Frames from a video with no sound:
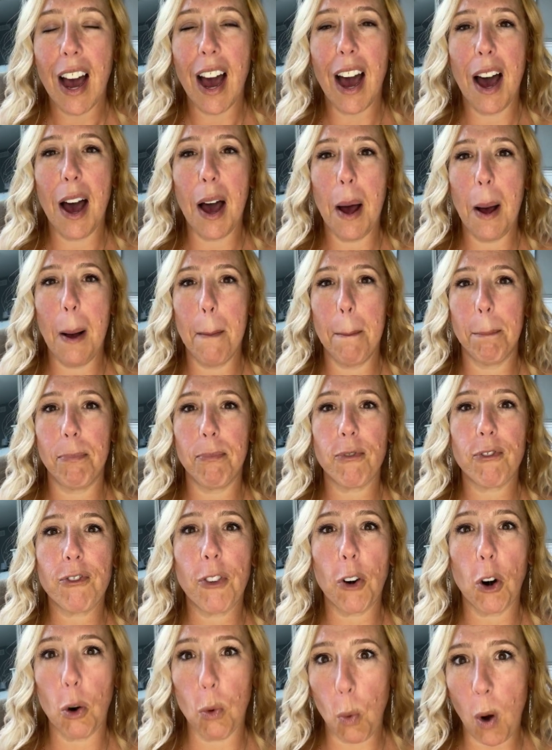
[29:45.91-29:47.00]

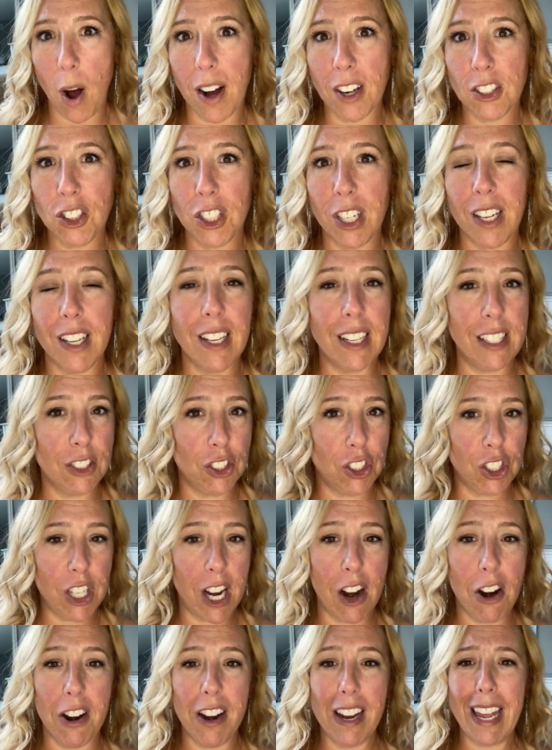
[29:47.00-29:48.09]
for watching and
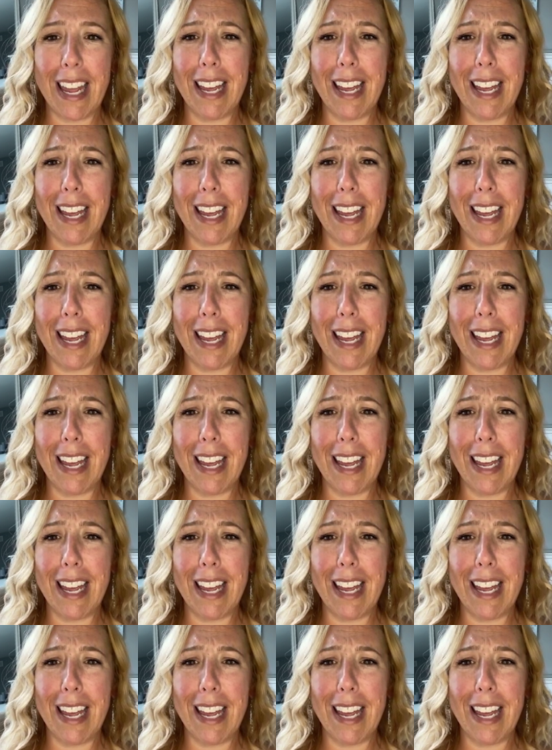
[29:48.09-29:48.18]
sharing,